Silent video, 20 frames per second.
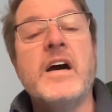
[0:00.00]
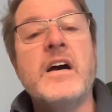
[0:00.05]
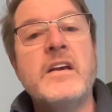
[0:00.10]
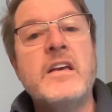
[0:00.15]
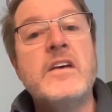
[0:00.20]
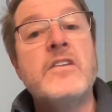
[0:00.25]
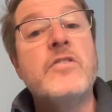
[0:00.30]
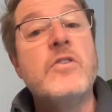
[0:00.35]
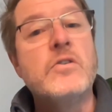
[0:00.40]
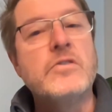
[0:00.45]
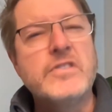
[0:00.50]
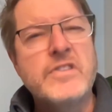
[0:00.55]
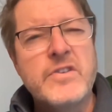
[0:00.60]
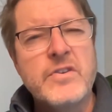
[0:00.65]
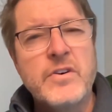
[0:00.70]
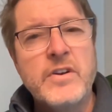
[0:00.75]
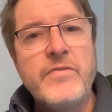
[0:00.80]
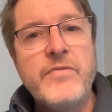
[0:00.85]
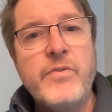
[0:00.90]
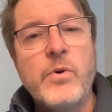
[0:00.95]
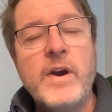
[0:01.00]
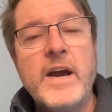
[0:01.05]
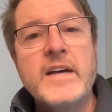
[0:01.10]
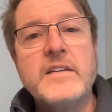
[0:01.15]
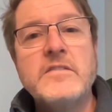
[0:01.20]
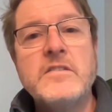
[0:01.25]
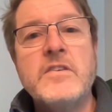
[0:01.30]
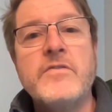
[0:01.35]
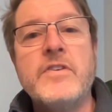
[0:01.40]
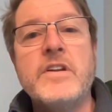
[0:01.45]
Again, those 34
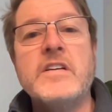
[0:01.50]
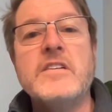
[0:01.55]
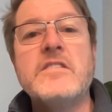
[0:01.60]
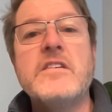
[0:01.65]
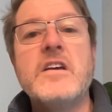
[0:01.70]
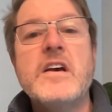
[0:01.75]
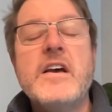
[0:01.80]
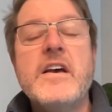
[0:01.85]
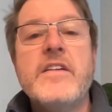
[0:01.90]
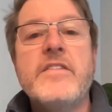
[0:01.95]
activities